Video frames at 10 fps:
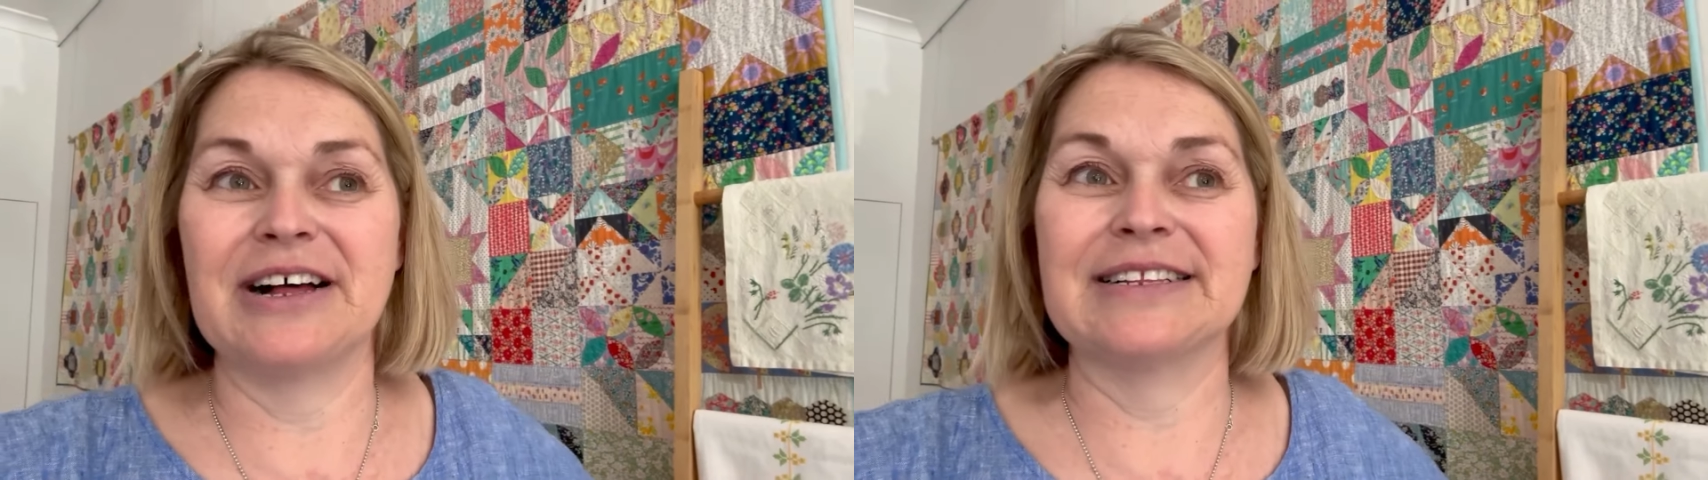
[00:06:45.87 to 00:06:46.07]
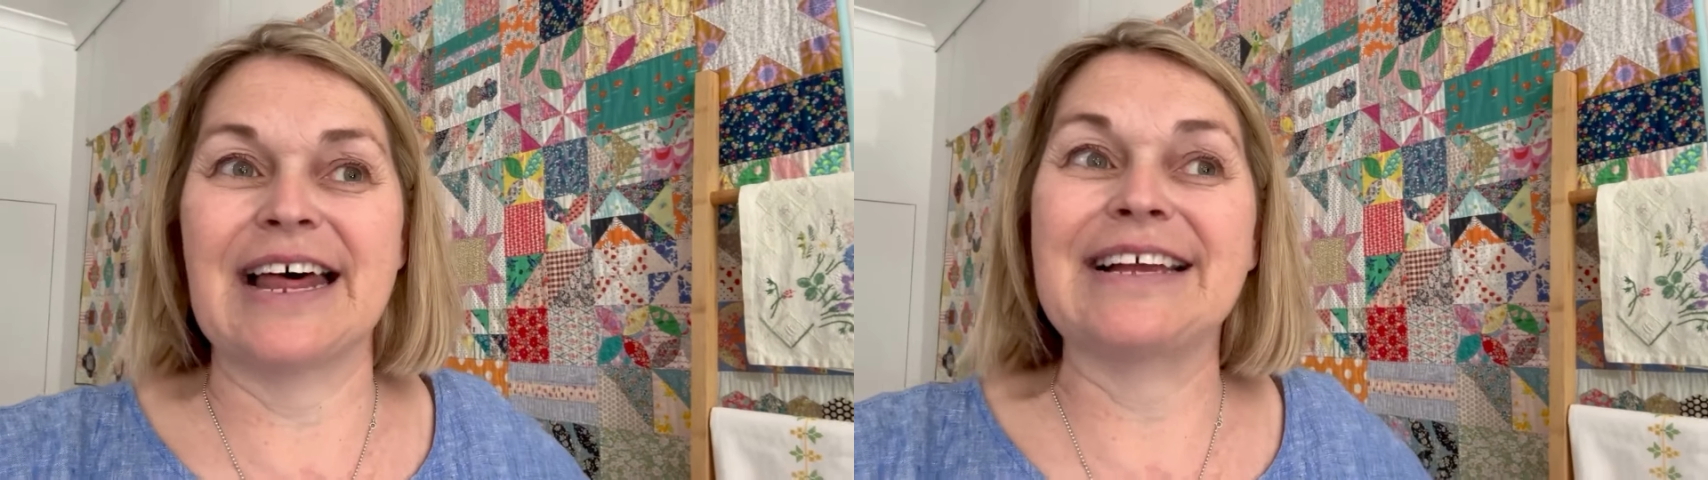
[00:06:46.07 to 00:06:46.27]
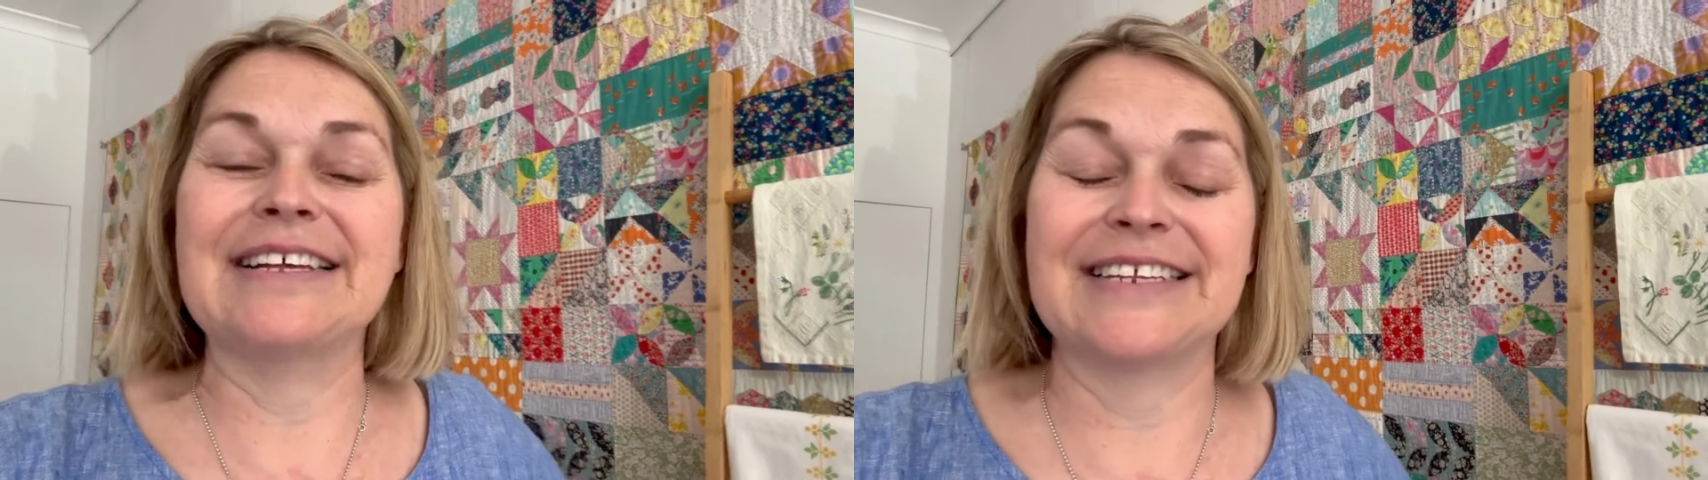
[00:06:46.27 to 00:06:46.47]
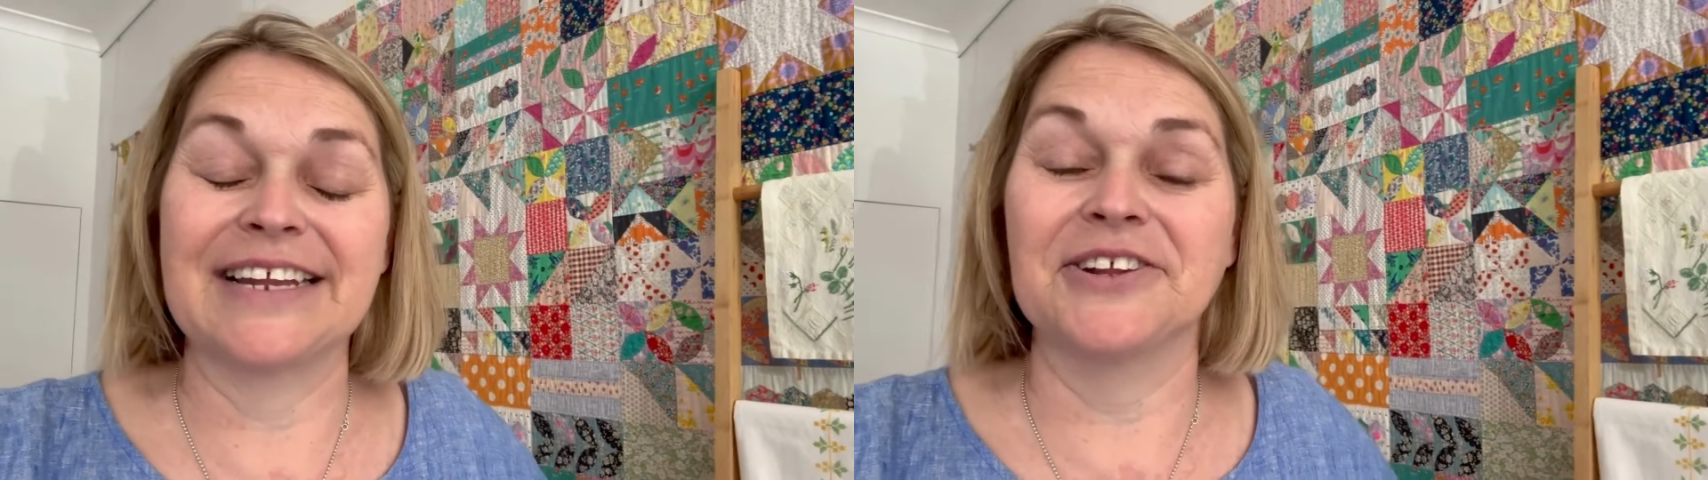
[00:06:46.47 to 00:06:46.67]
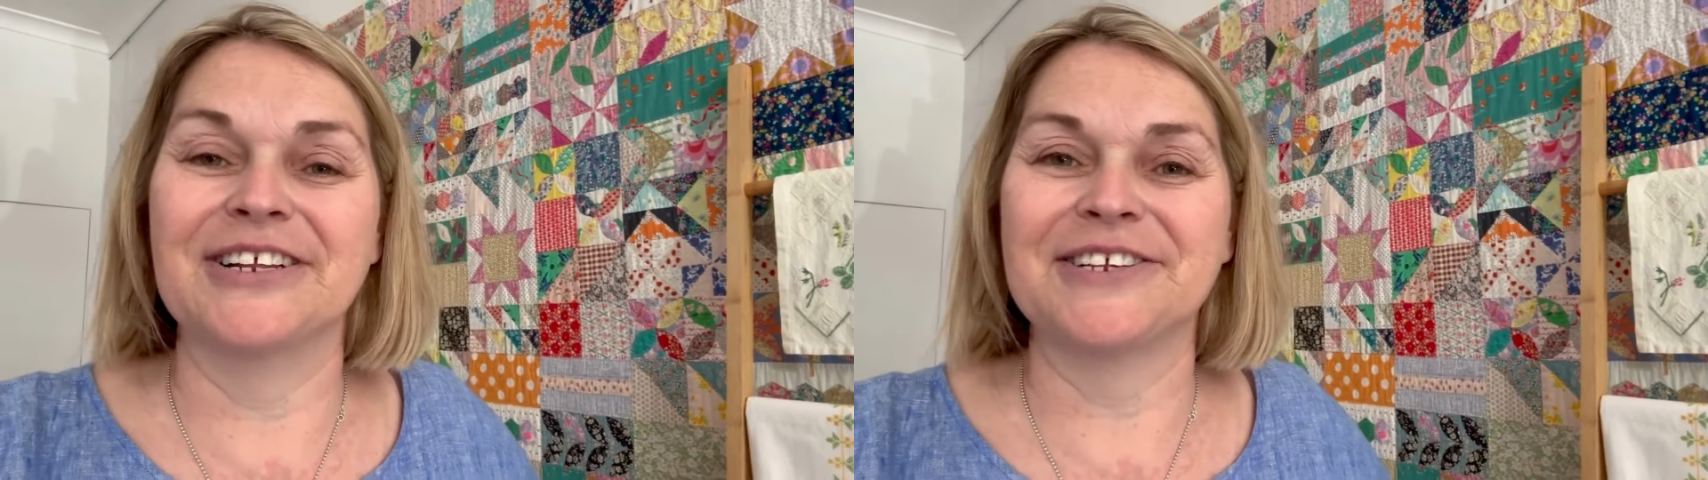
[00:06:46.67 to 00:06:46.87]
like has
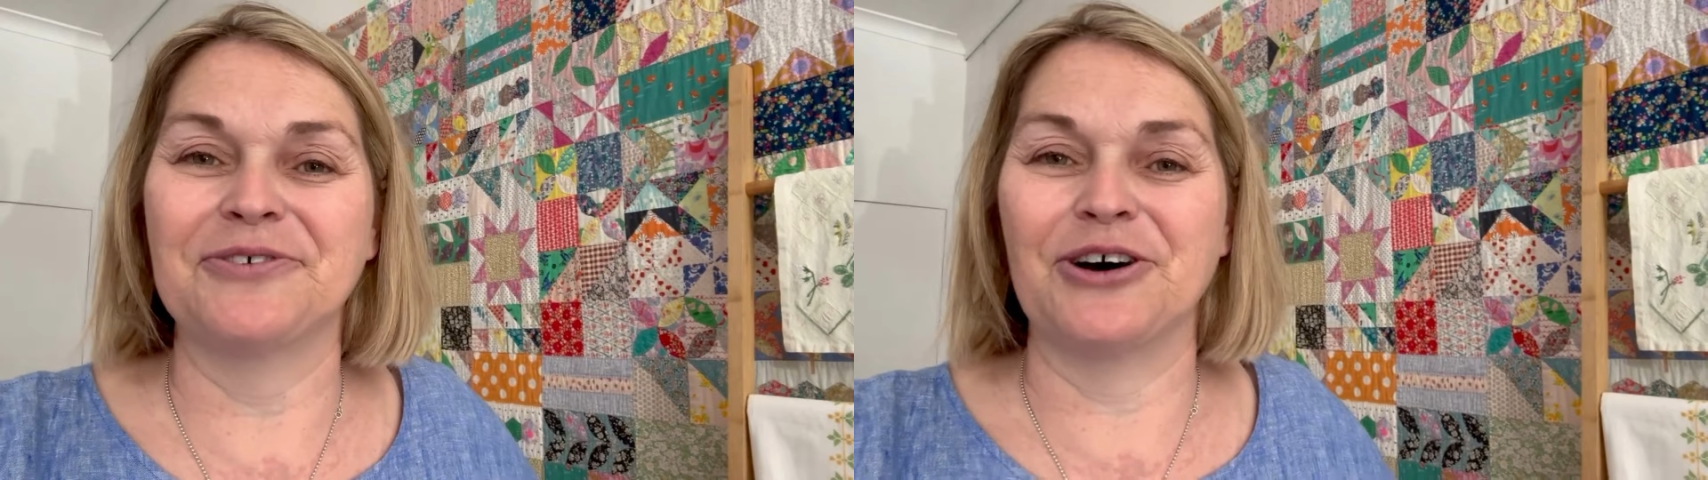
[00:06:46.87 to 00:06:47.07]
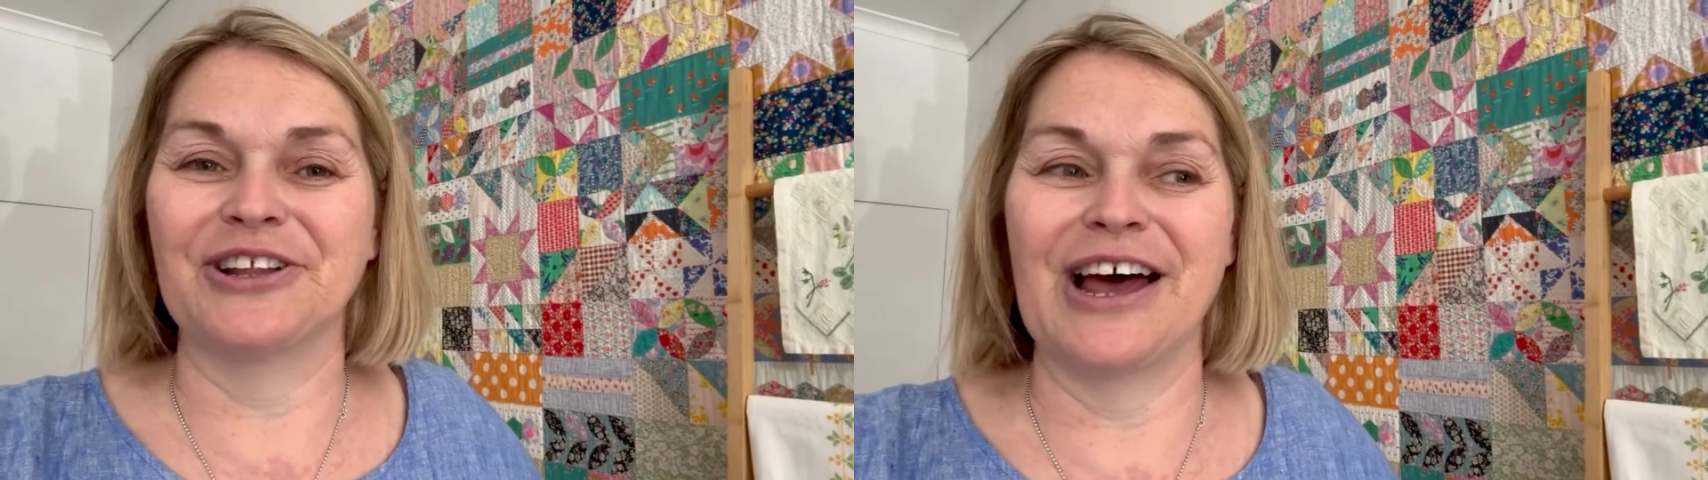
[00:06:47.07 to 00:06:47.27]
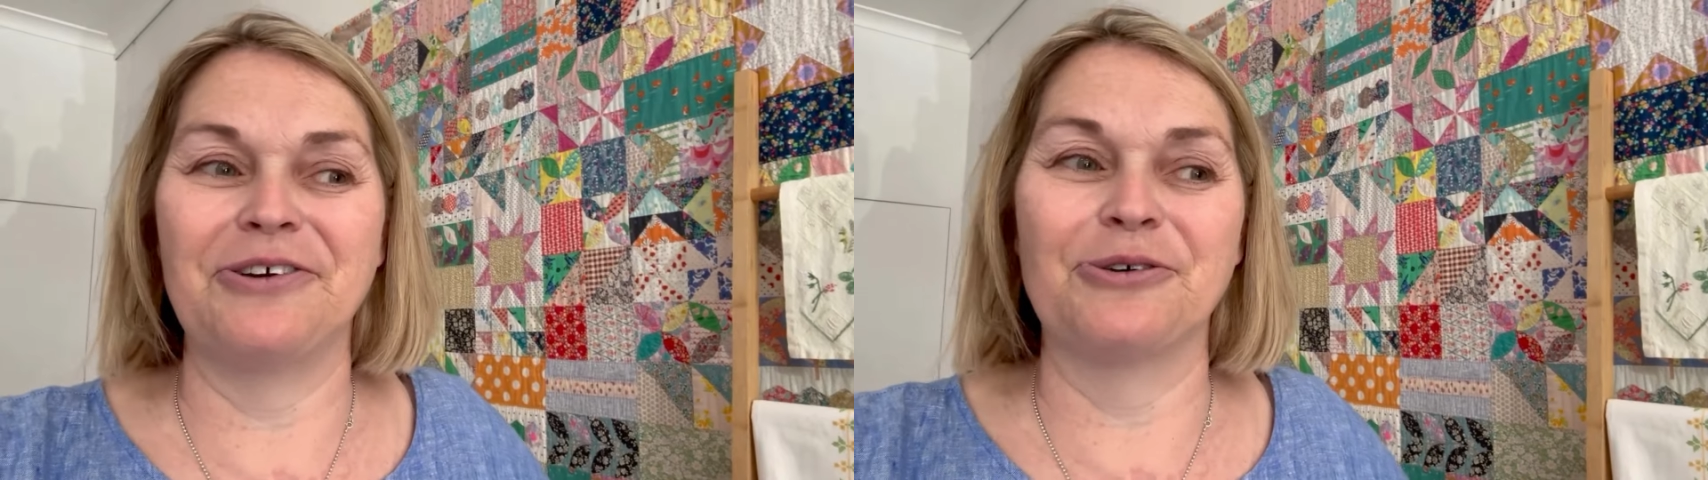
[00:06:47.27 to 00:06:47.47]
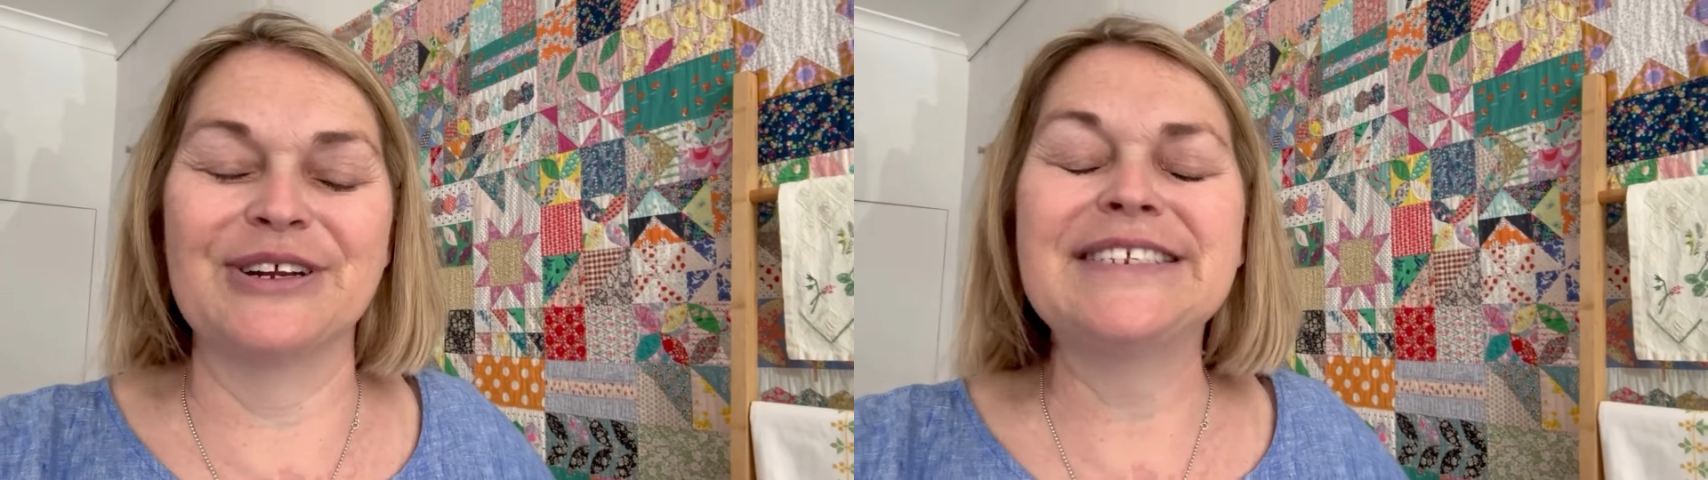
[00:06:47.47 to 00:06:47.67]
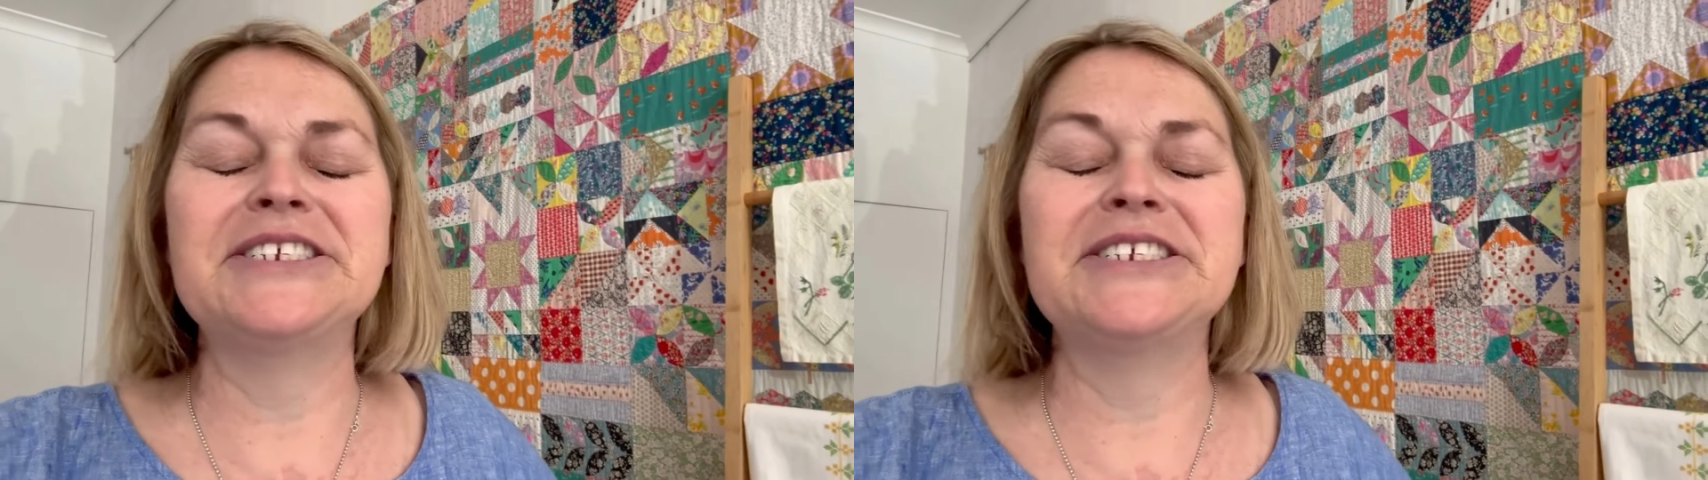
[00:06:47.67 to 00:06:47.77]
done lots of online orders,